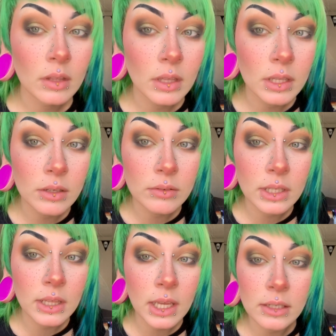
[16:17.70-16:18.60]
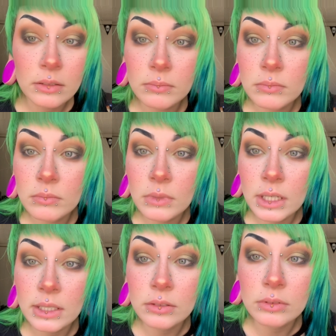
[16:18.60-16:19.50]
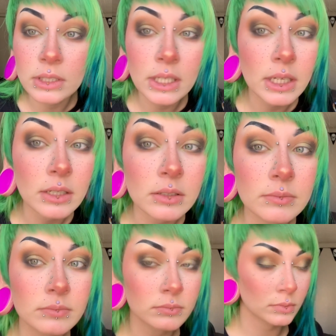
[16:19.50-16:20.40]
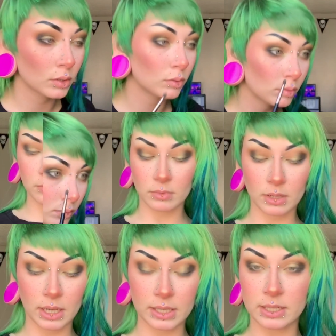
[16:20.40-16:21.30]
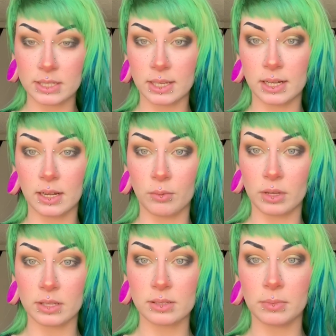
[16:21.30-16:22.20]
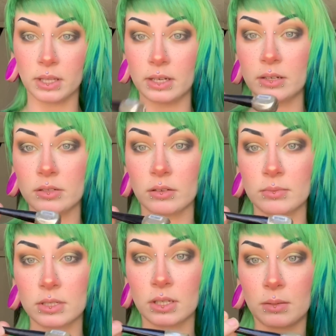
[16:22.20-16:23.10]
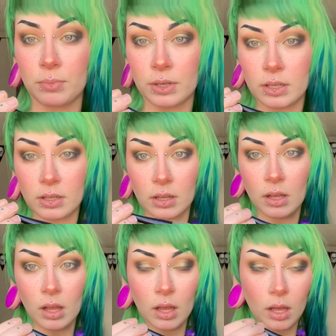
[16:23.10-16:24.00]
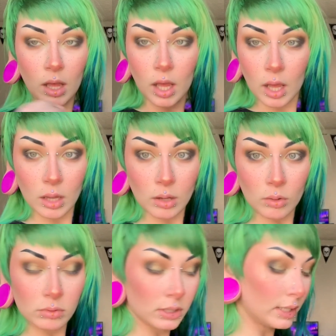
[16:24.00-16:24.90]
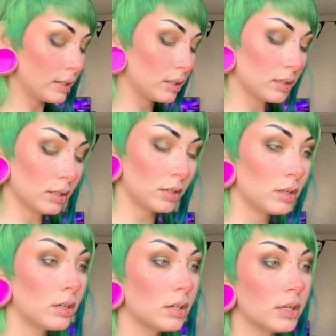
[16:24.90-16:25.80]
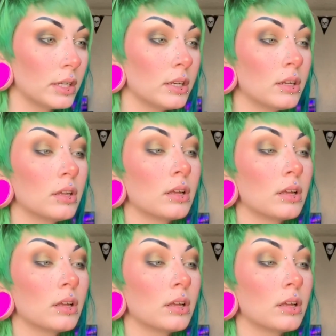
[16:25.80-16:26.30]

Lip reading: Can you see that? Can you see it? Cool. I decided I wanted some glitter, so I'm just gonna put gold glitter on